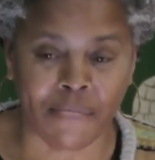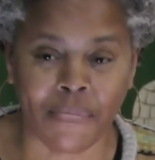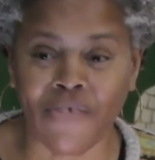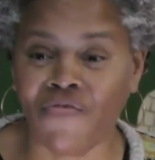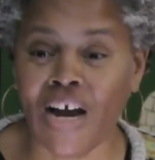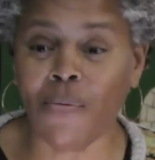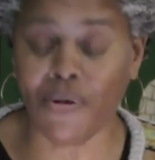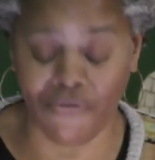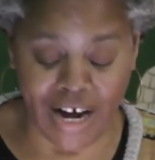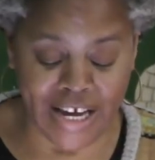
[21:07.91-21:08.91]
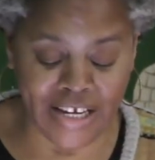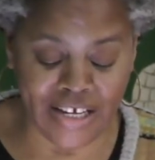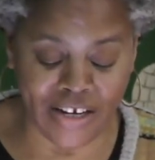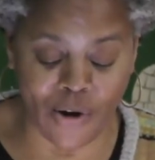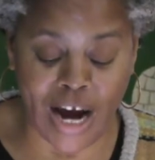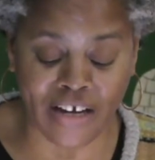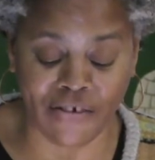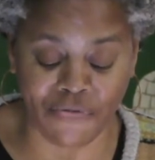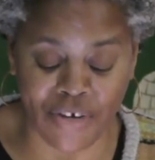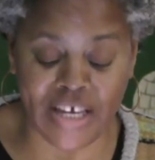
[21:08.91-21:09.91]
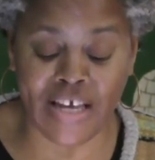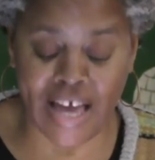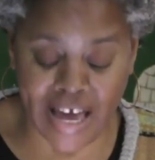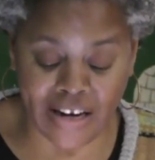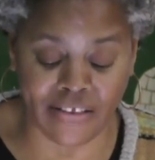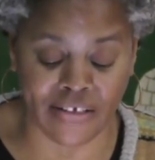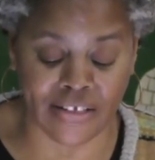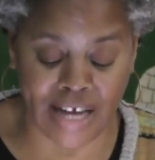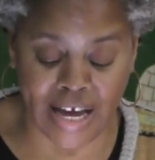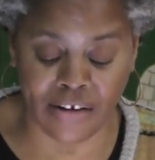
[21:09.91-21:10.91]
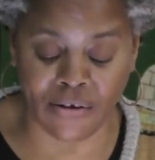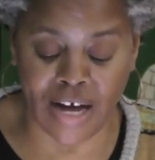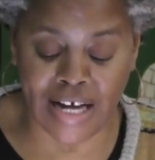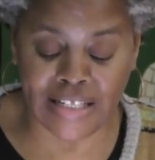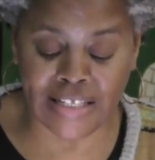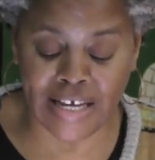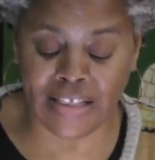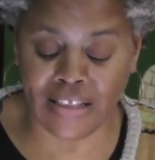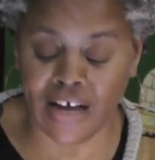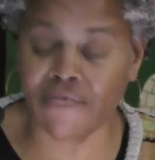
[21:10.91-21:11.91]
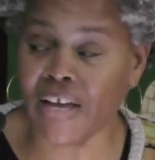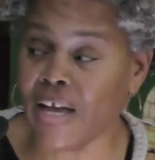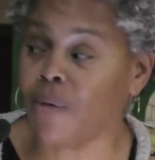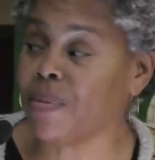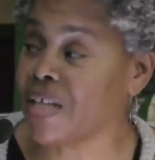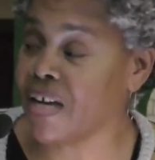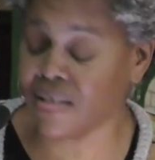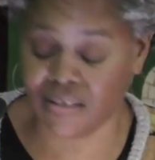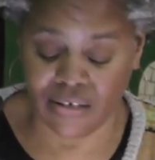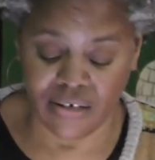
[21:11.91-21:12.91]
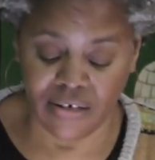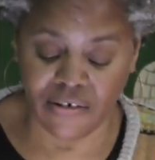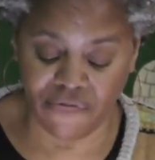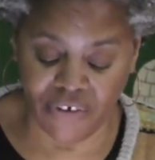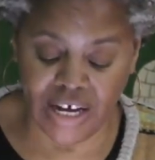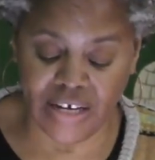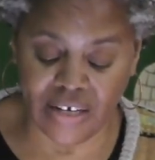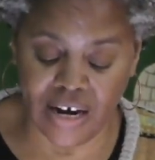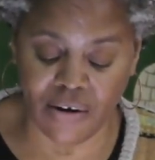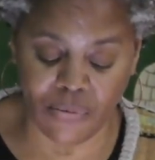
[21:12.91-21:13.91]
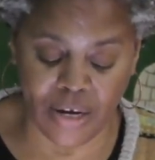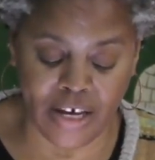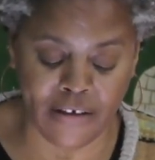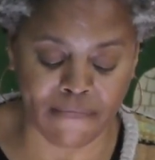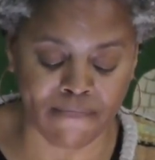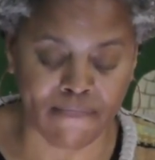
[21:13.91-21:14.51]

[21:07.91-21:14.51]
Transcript: But if I were writing it or I could re edit the title, I'd say, Love helps us to find our way.